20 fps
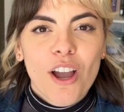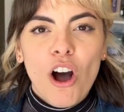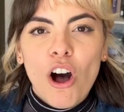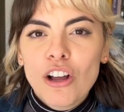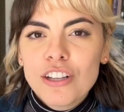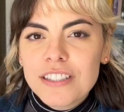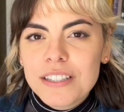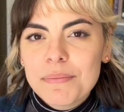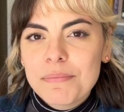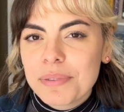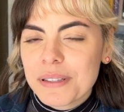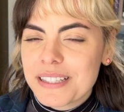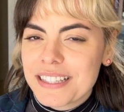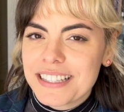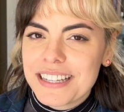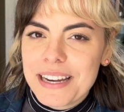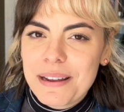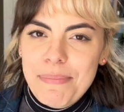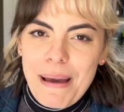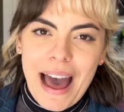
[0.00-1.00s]
All
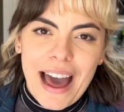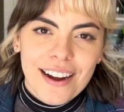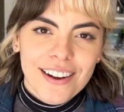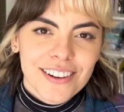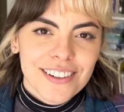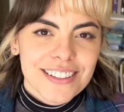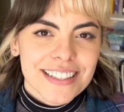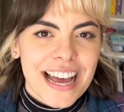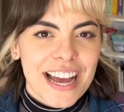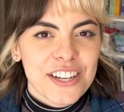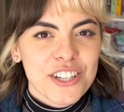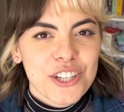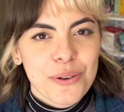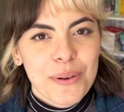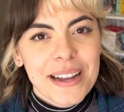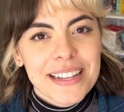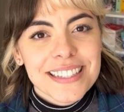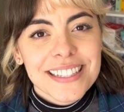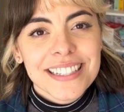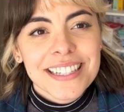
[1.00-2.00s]
simplicity patterns at
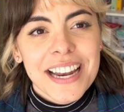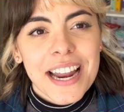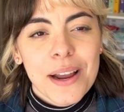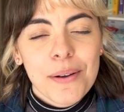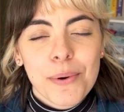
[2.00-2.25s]
Joann's today